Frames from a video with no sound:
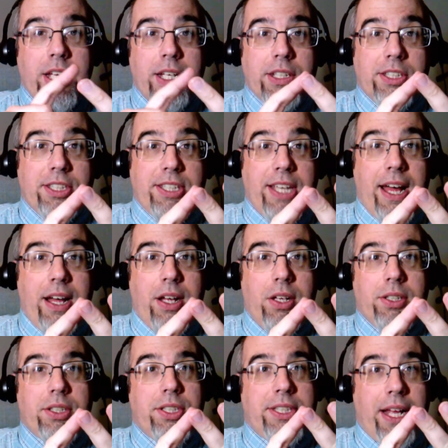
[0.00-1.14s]

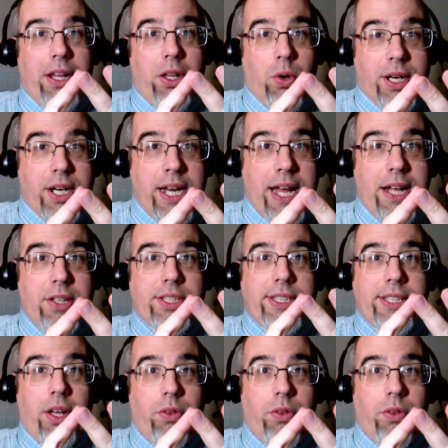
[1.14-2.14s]
cells, cell organelles, cell